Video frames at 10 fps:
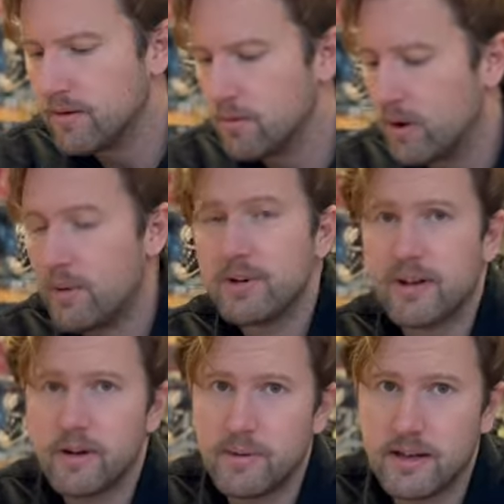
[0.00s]
While we're
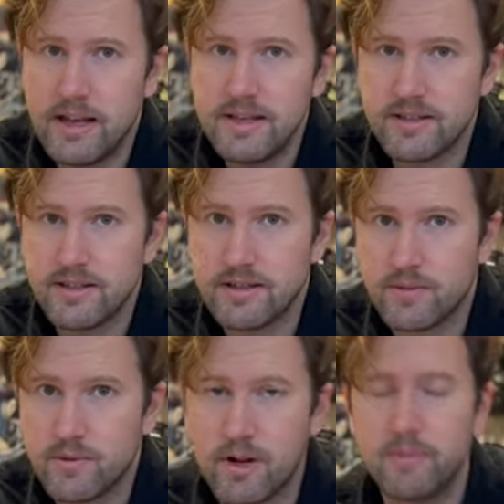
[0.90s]
talking about laces,
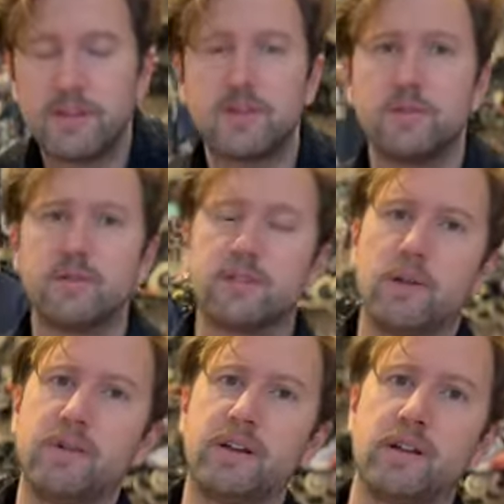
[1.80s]
we're coming to
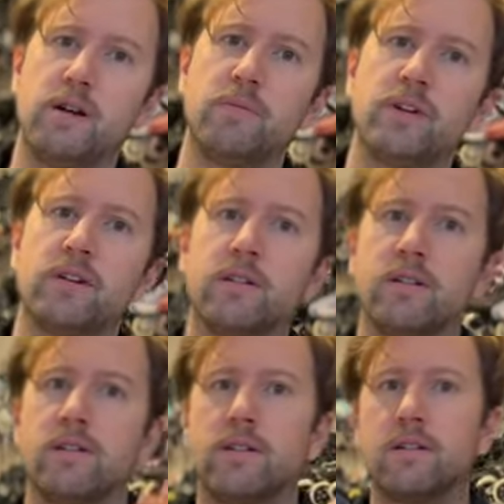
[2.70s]
topic number
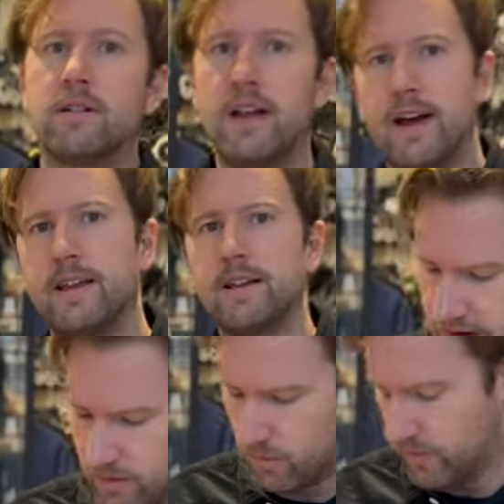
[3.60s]
9.
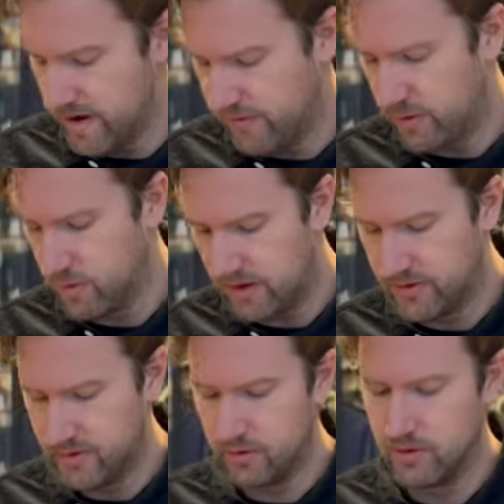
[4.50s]
If you
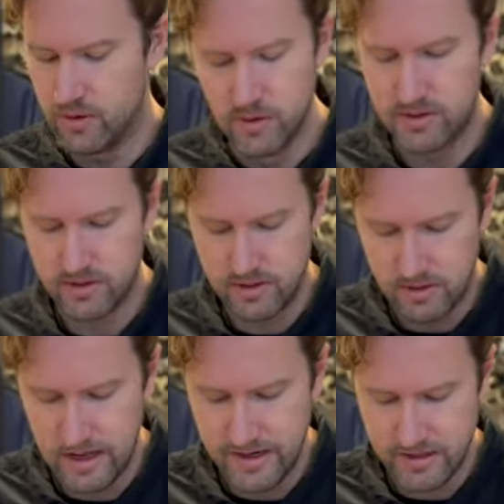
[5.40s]
want to use
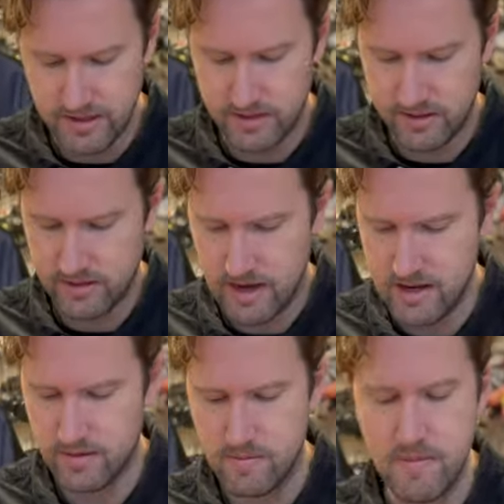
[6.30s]
laces
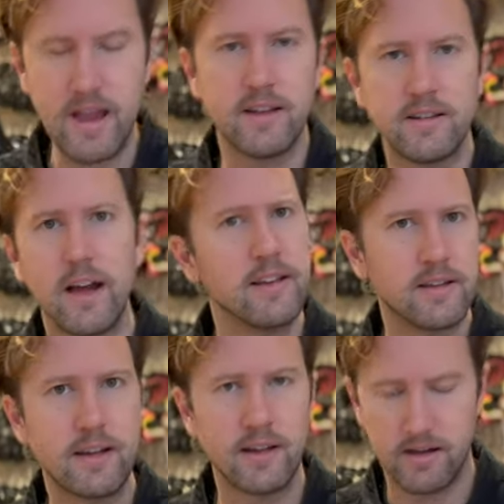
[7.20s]
as your main
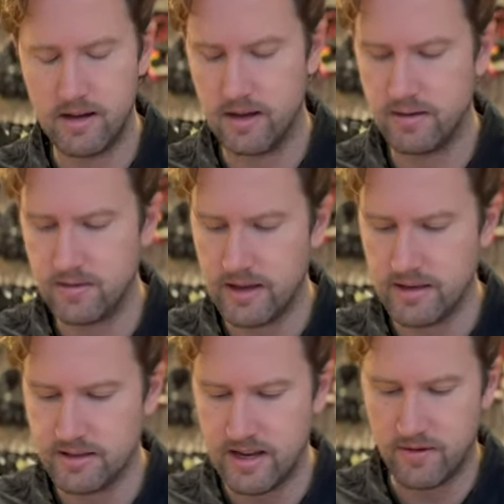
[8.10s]
tightening thing
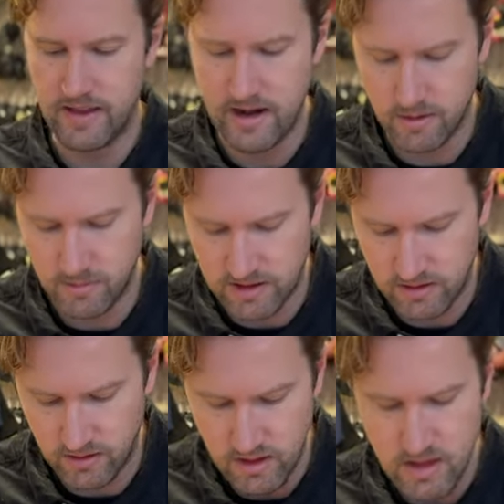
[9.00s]
instead of the ankle
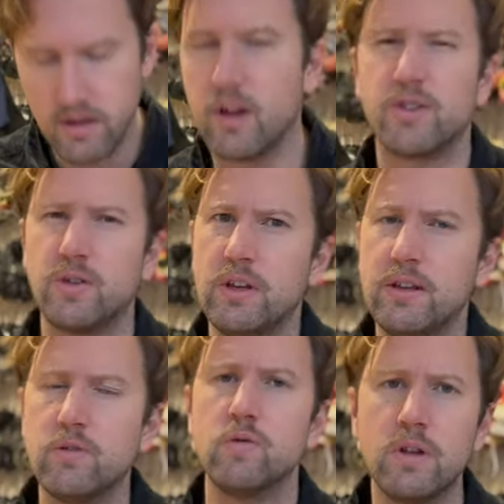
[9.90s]
buckle, you also
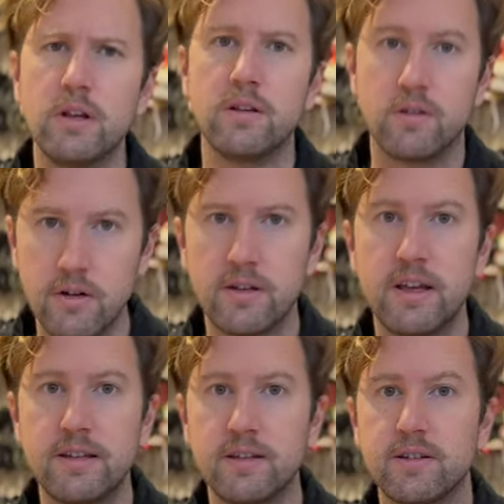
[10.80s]
need really good
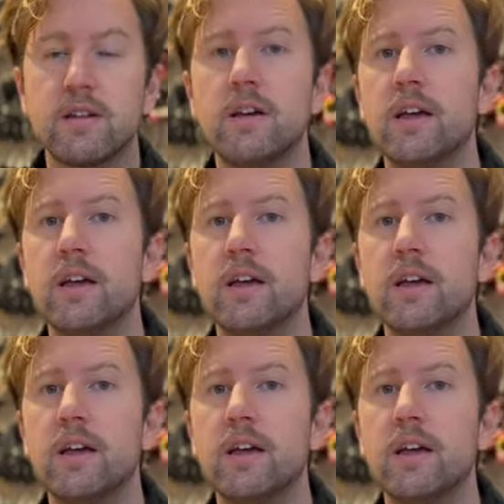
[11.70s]
laces.